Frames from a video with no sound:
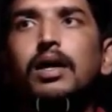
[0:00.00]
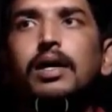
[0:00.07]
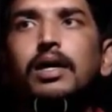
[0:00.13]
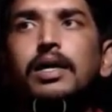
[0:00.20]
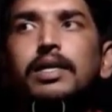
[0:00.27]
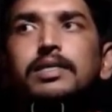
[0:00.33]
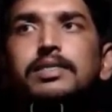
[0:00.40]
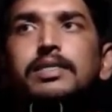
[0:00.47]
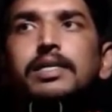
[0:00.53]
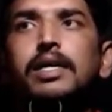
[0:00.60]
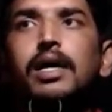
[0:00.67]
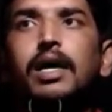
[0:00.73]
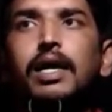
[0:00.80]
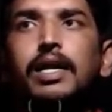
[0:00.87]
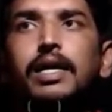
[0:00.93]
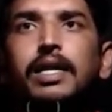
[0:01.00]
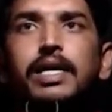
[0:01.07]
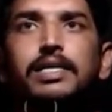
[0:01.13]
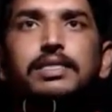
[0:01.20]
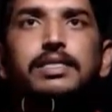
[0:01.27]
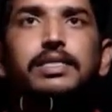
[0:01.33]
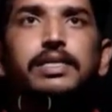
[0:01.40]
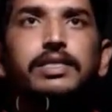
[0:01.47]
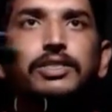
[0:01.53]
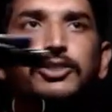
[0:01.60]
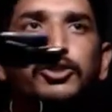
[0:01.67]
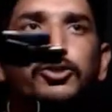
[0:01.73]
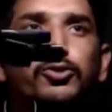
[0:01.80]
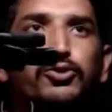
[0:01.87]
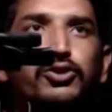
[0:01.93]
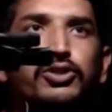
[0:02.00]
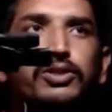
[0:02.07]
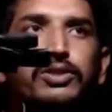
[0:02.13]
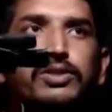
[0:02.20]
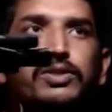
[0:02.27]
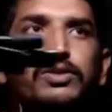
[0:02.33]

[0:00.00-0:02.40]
is a organized institutions